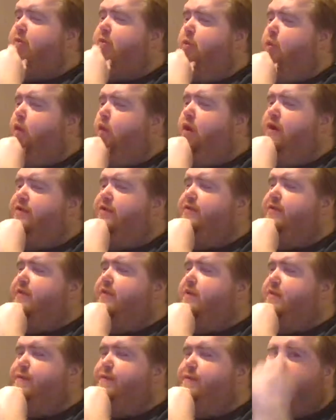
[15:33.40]
them once,
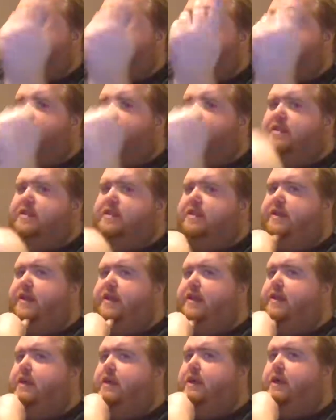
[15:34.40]
especially if it's in
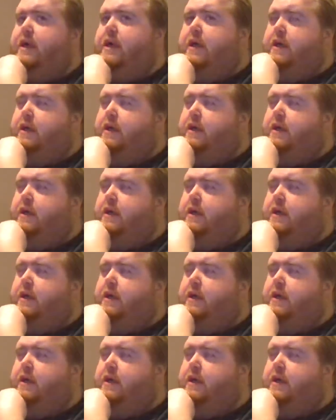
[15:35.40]
theater.